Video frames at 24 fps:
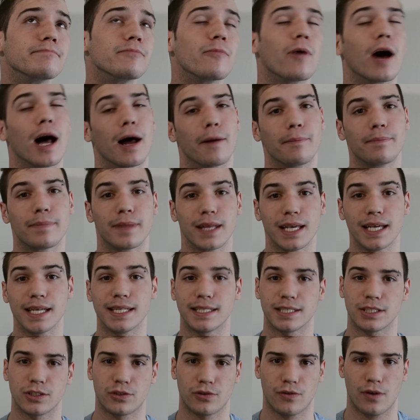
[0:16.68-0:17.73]
Well,
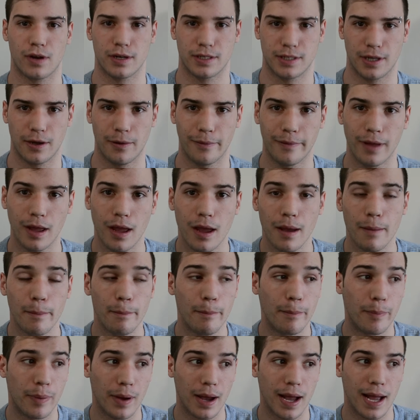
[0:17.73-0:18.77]
he's in Toronto,
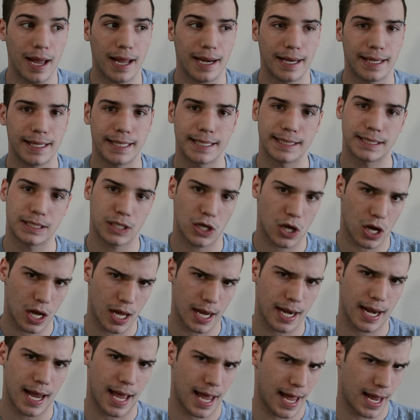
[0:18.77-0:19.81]
but he's
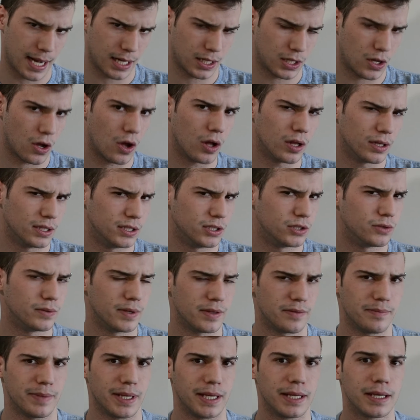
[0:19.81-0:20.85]
not at college
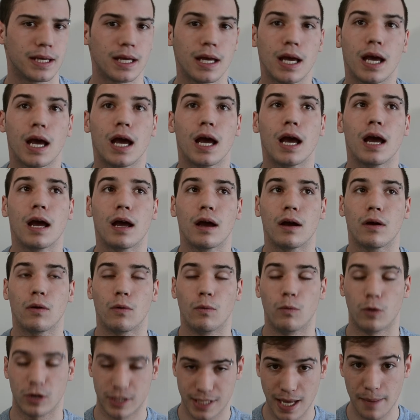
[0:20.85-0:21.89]
with me.
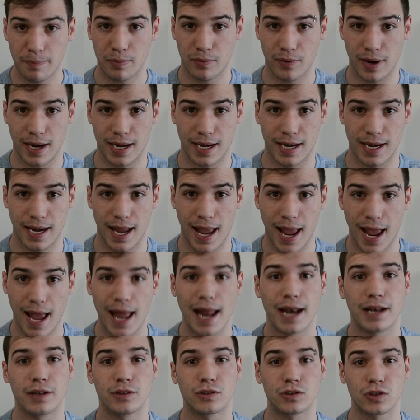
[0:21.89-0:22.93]
We're separated,
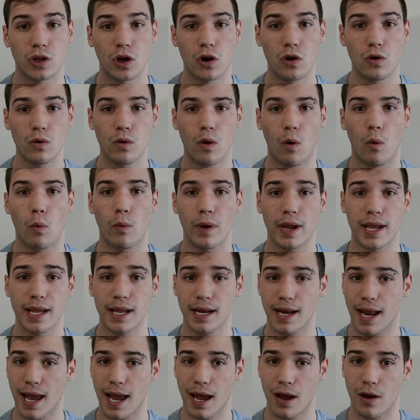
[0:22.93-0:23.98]
and so
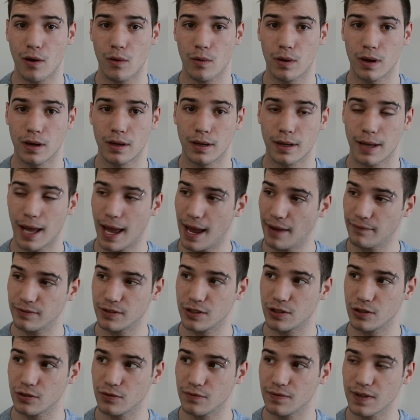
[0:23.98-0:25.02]
we now
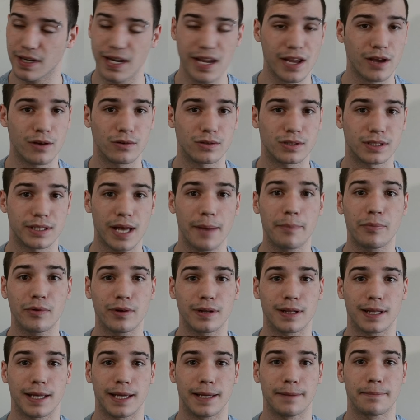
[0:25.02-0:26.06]
have to do videos
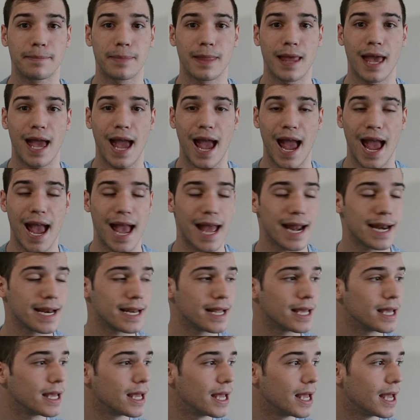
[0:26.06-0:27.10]
separately,
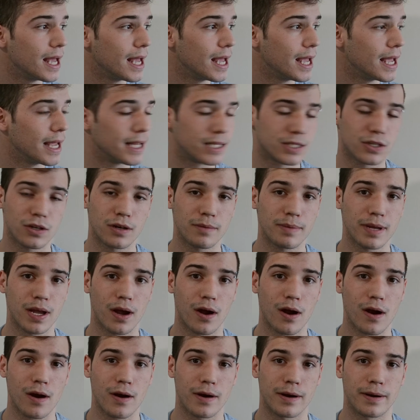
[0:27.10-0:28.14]
and it's gonna be
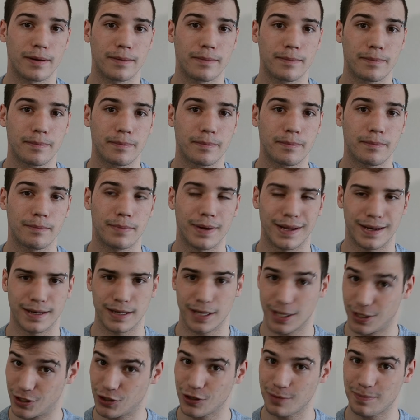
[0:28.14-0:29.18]
hard, but
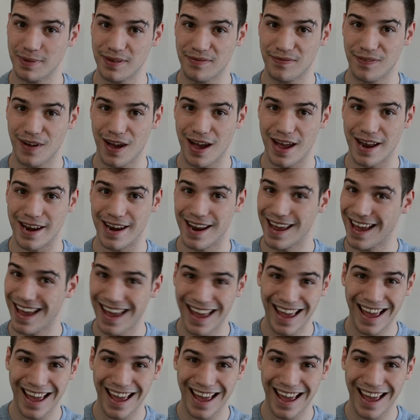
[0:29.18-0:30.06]
it should be fun.